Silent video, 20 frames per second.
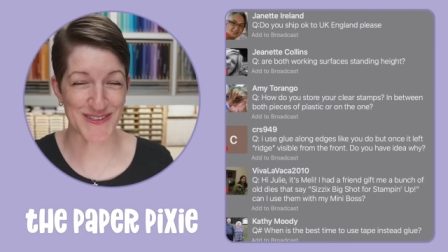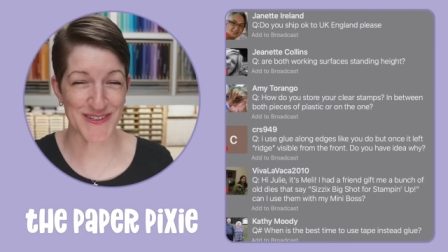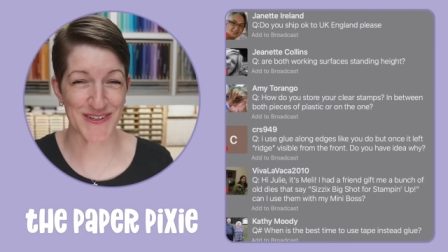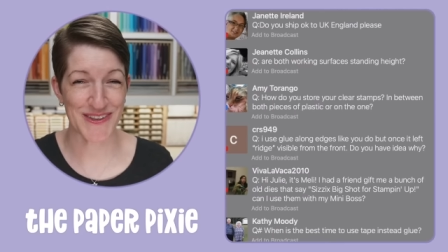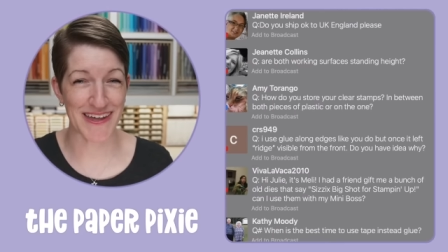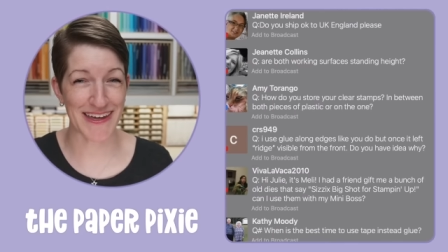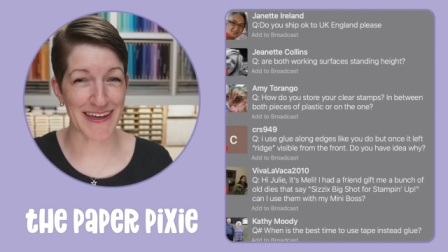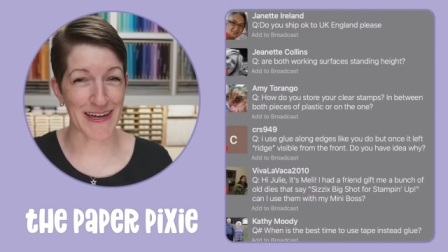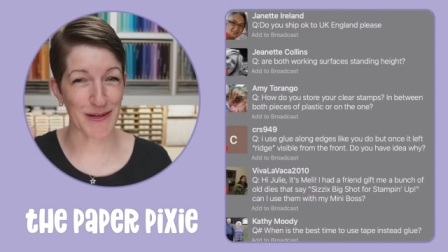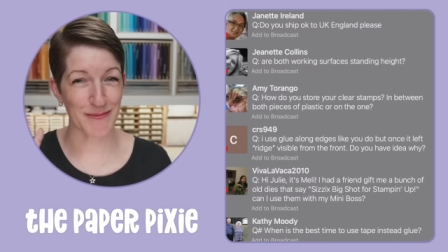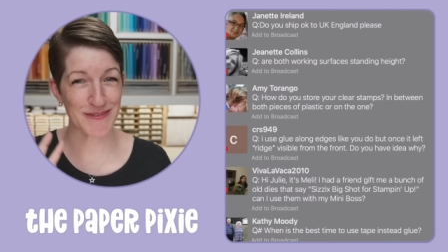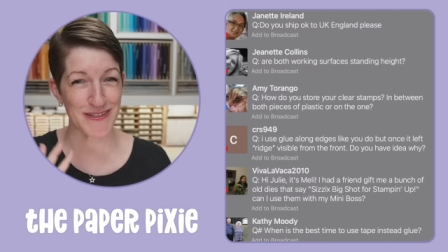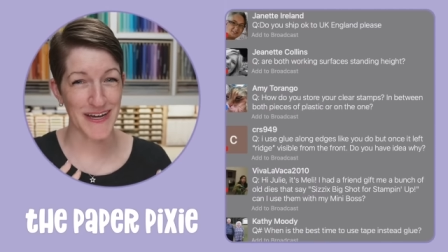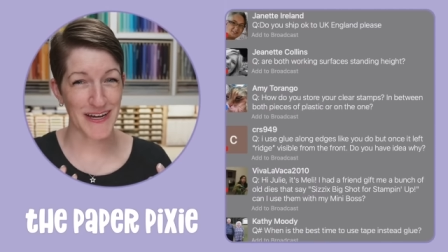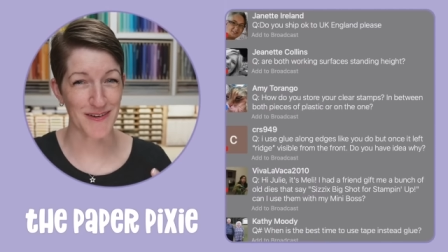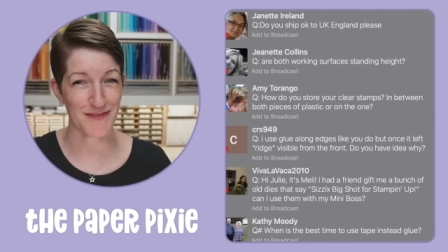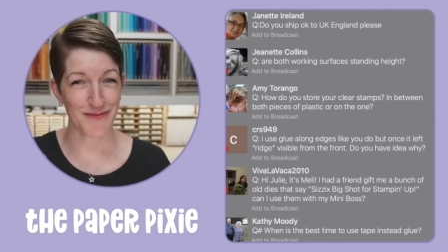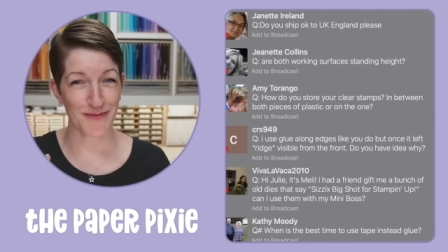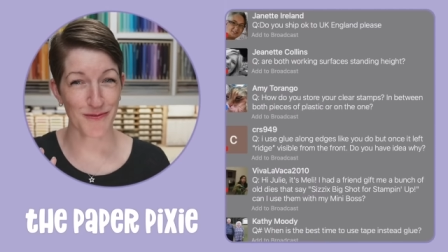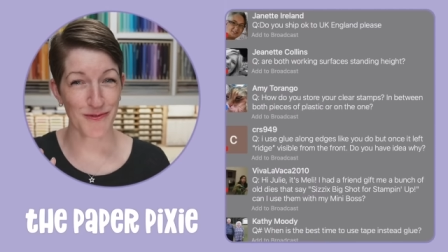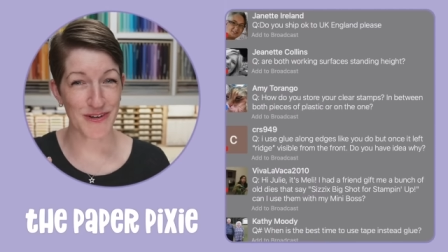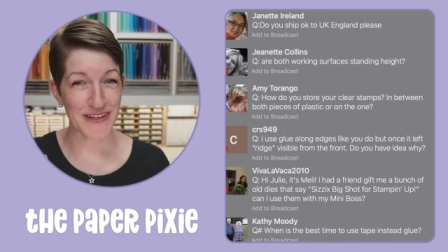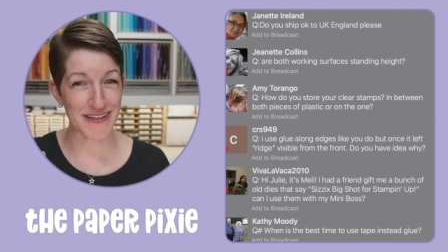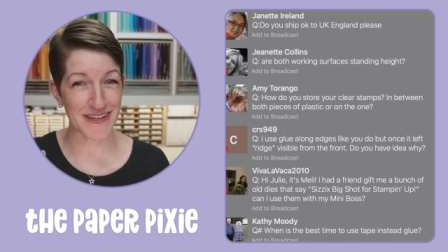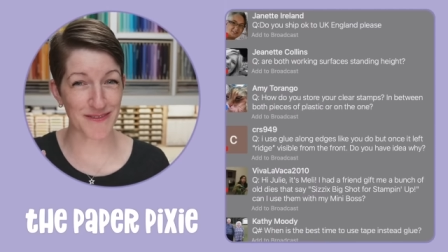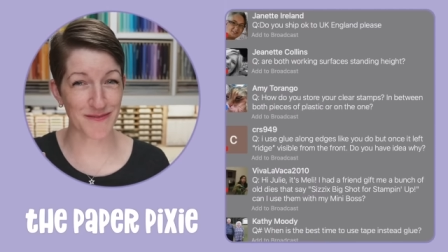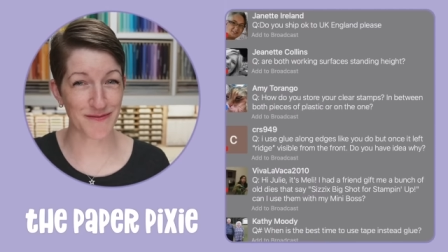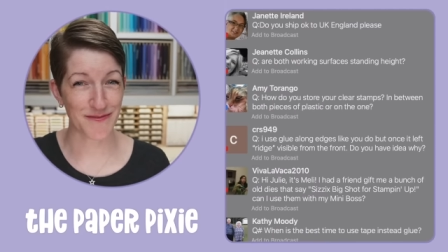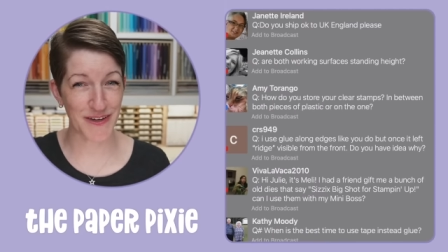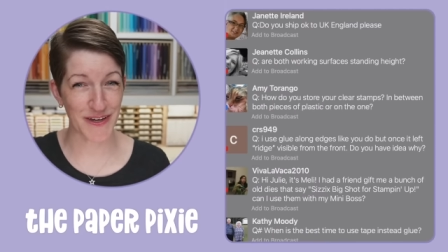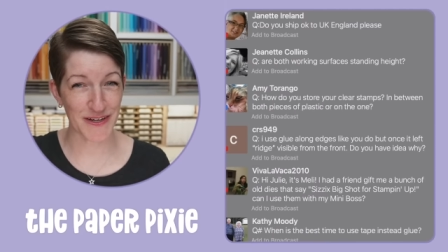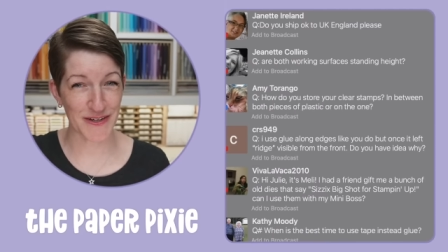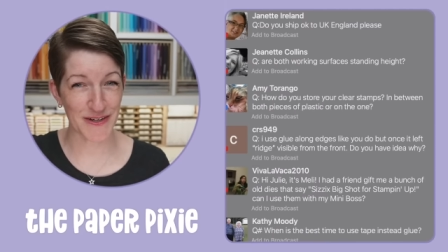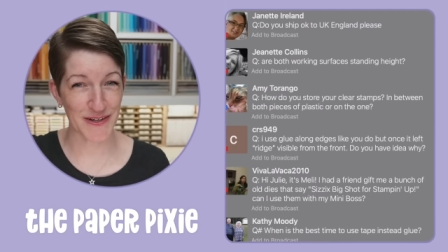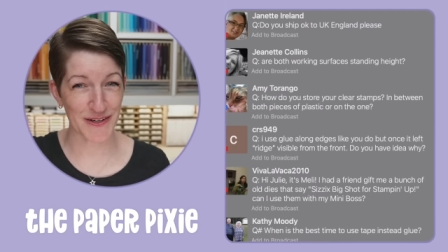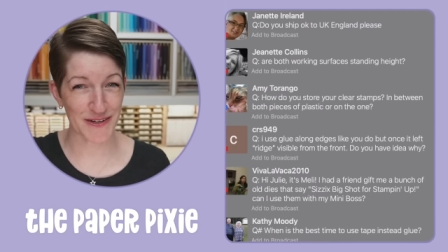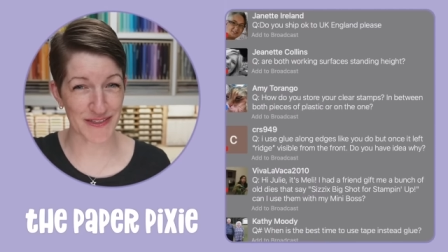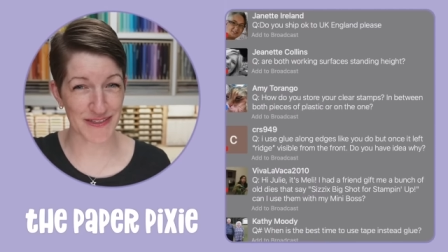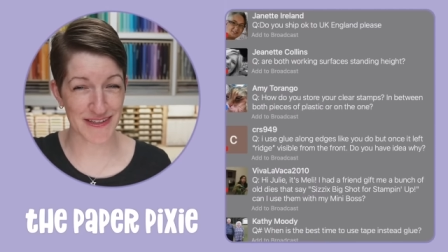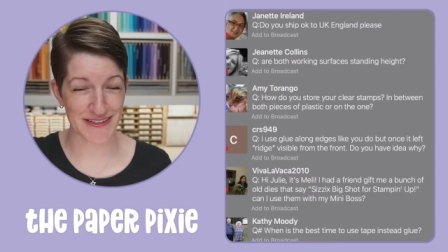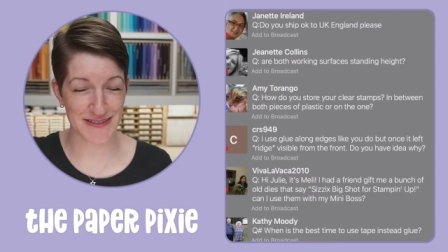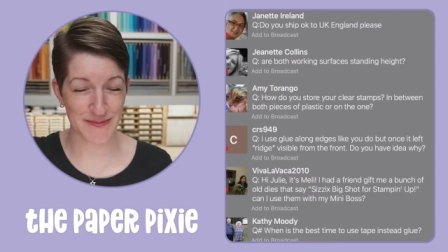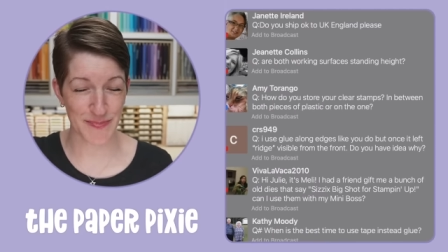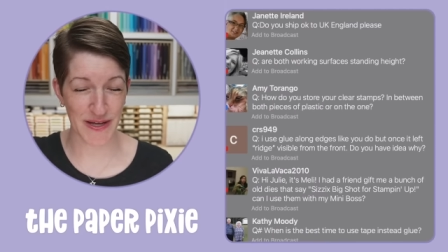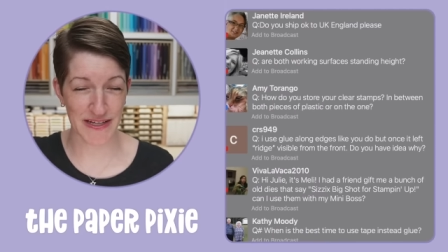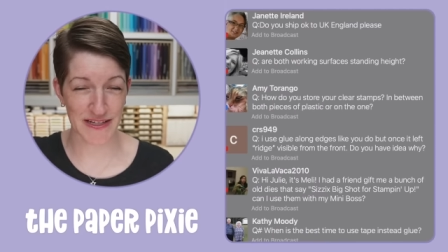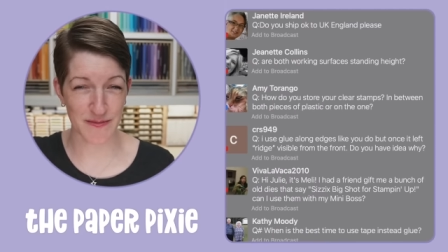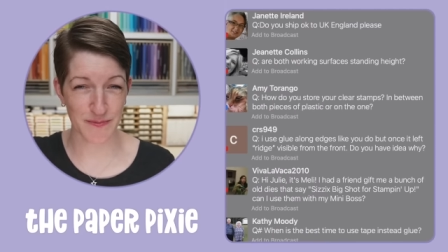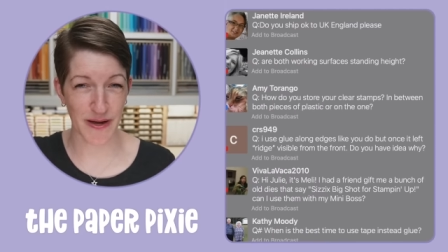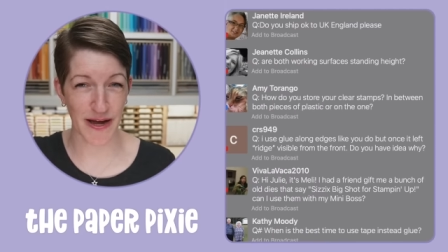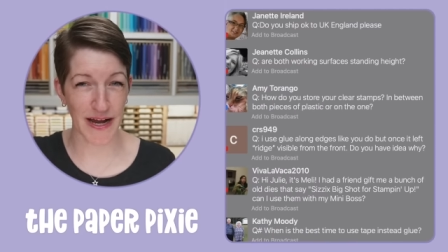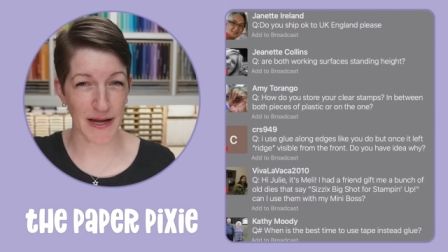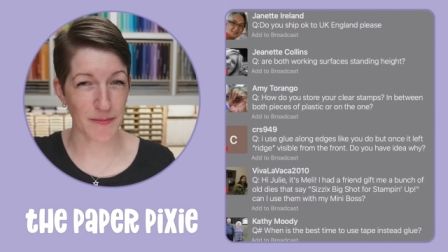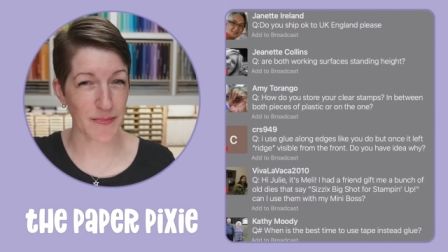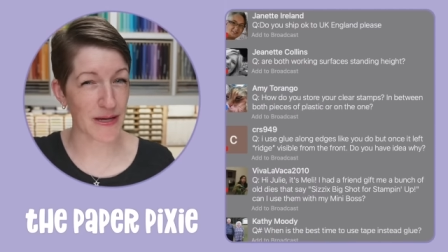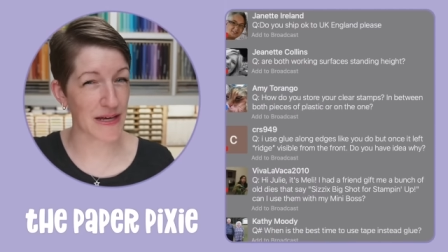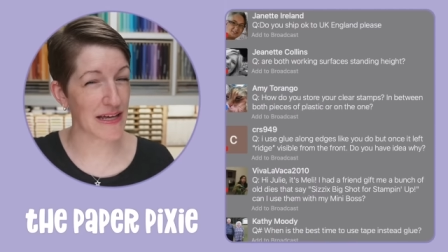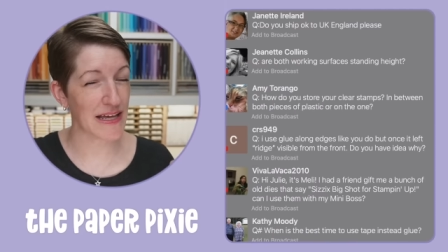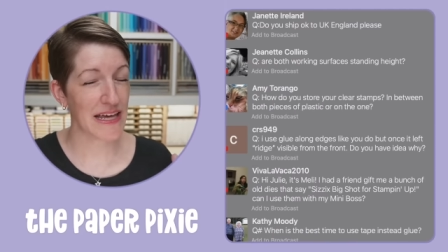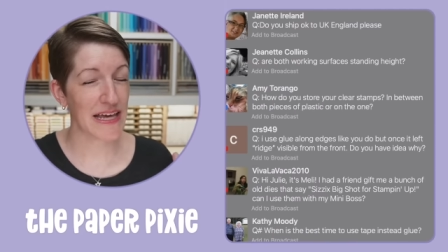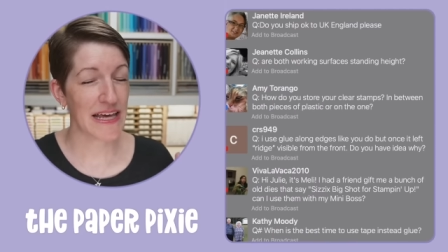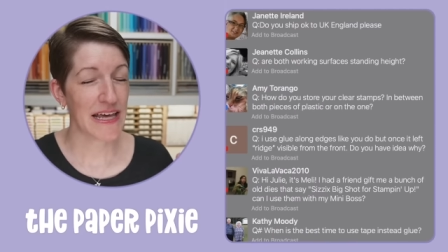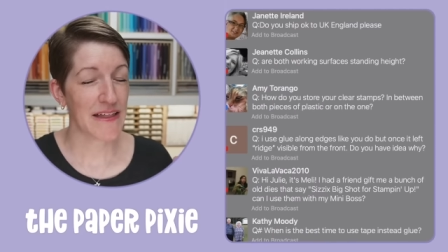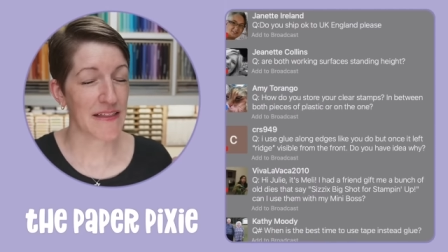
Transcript: So they helped kind of reconfigure the space behind me.